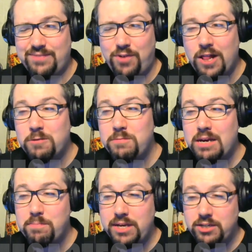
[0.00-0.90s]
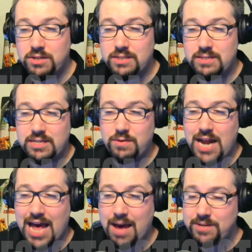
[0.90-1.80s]
follow me on Pinterest and see
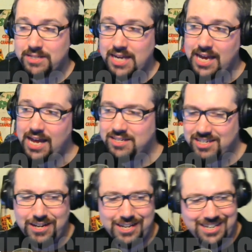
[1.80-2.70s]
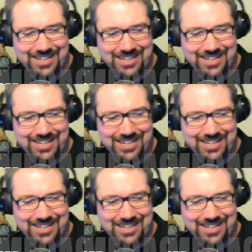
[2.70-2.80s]
what happens, I guess.